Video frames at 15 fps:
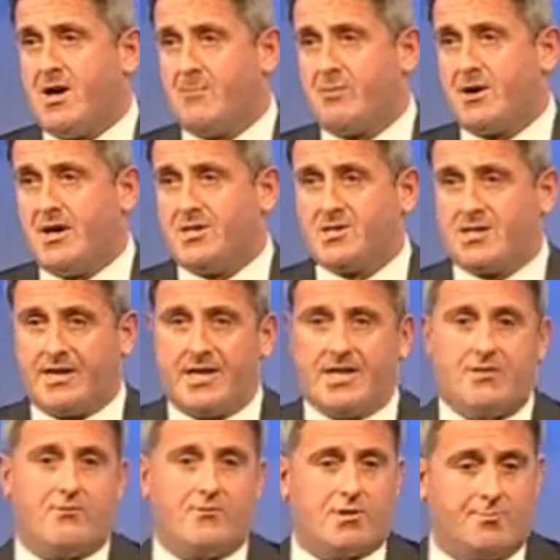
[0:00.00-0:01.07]
right place to
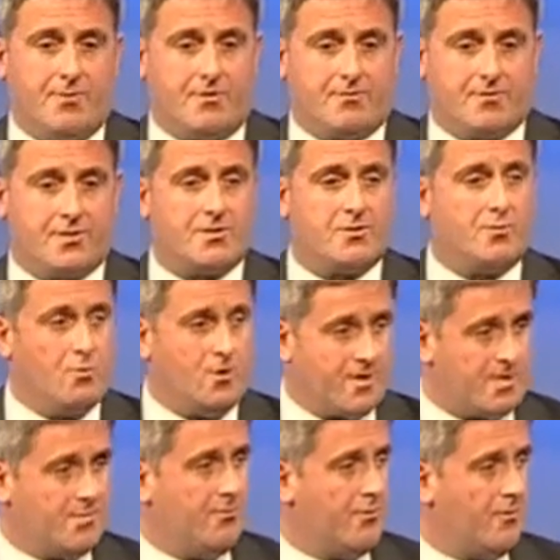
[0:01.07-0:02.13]
lead the response
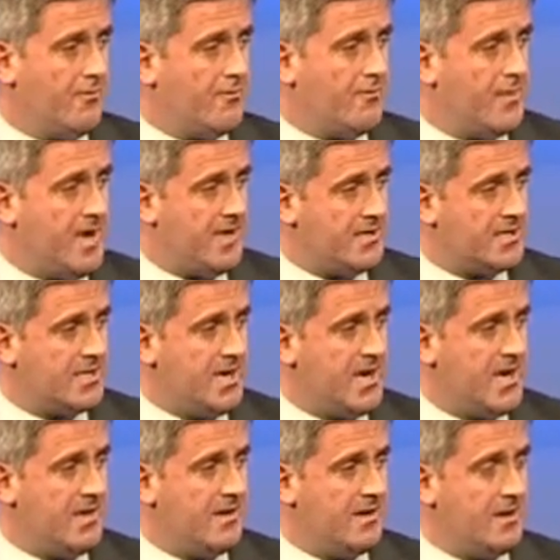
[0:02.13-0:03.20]
with support from the
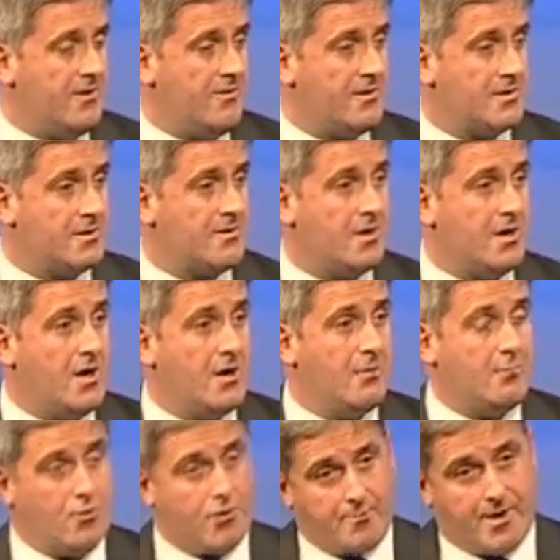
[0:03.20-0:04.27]
NCA and others.
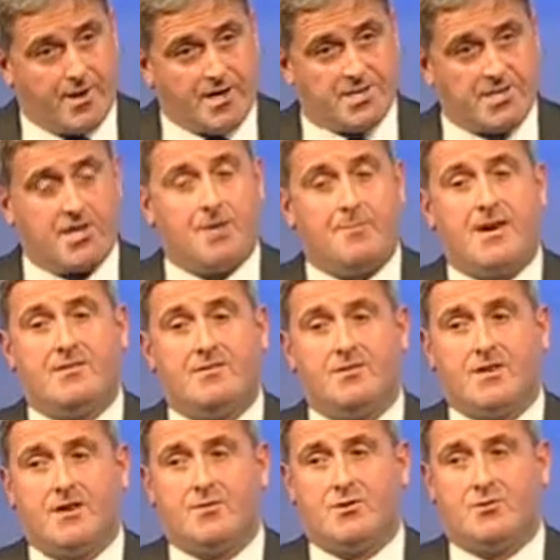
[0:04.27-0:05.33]
Border Policing
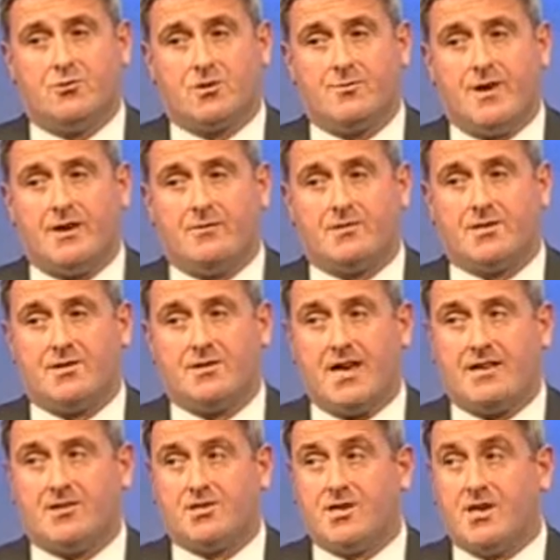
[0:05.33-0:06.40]
Command, I've talked about
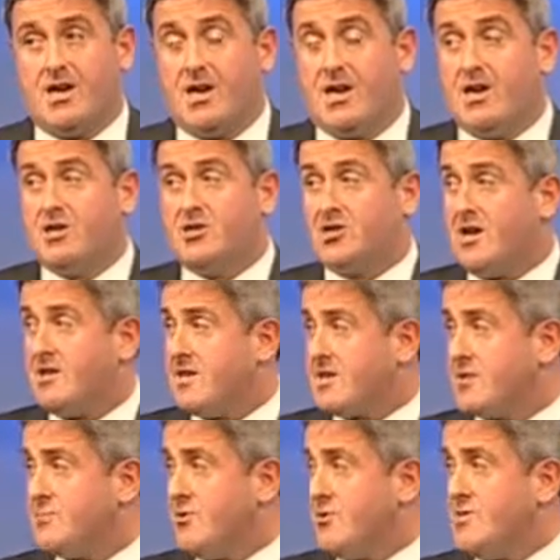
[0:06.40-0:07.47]
that. Child
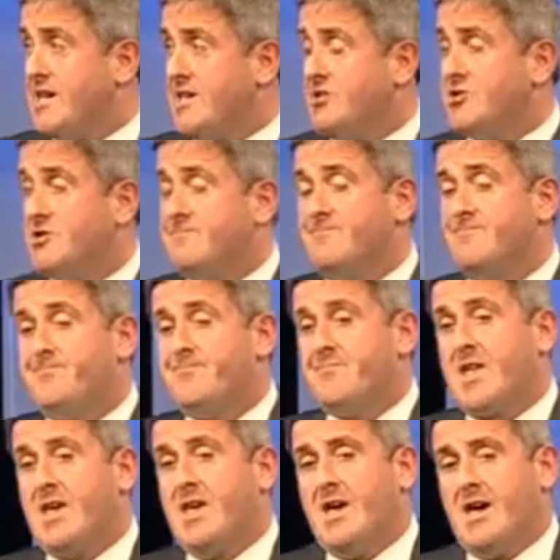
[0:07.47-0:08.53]
exploitation.
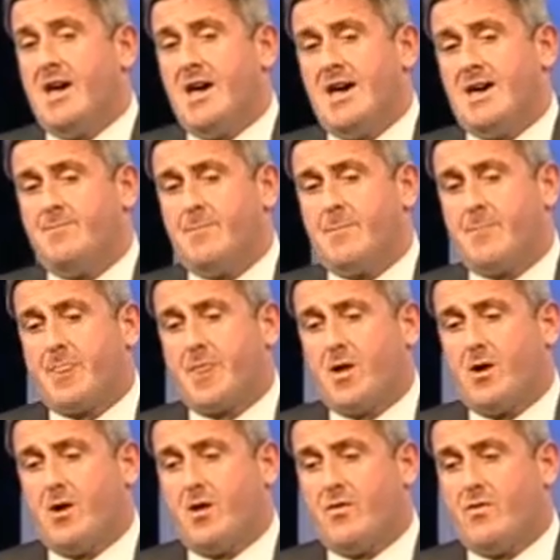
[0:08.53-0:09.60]

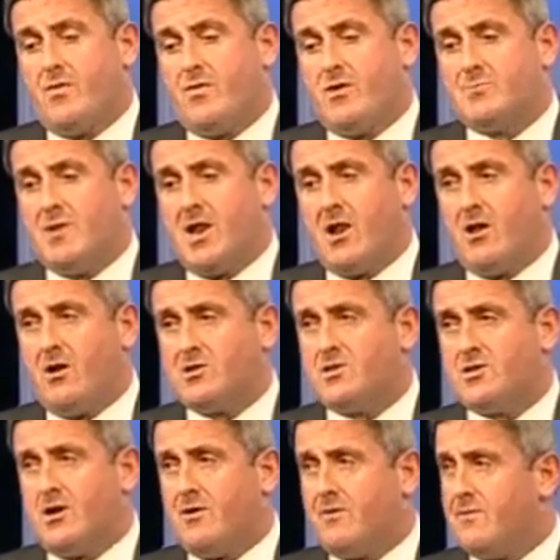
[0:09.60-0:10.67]
There's been a
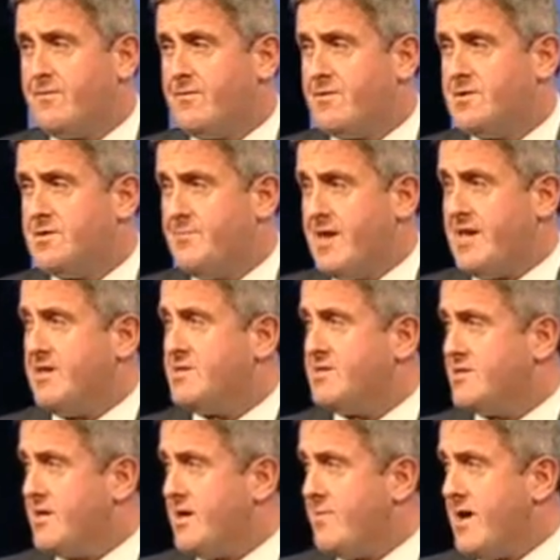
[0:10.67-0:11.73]
lot of
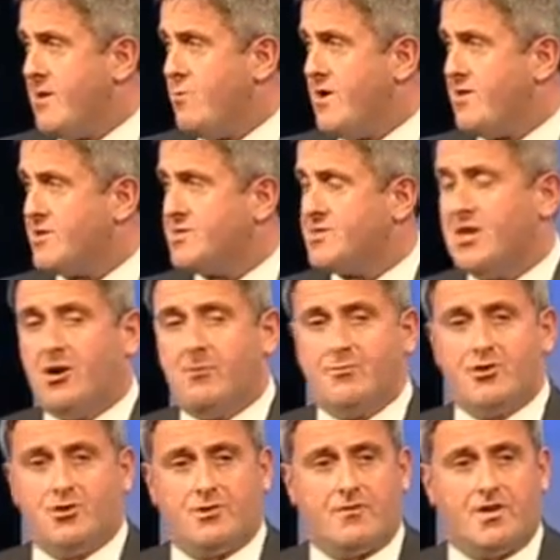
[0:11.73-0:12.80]
debate about whether
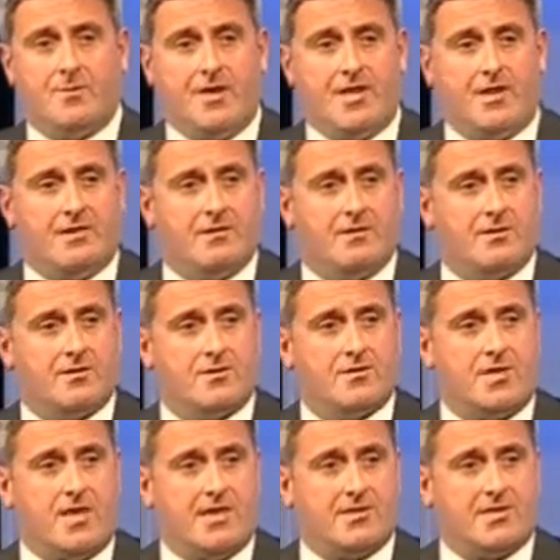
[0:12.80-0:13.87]
CEOP should have come in
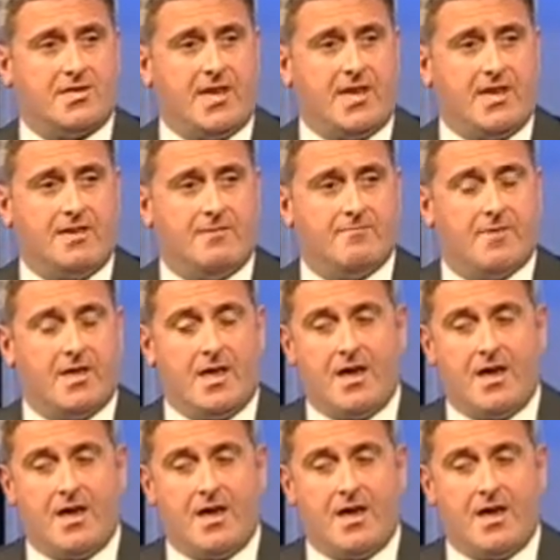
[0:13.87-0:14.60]
to the NCA.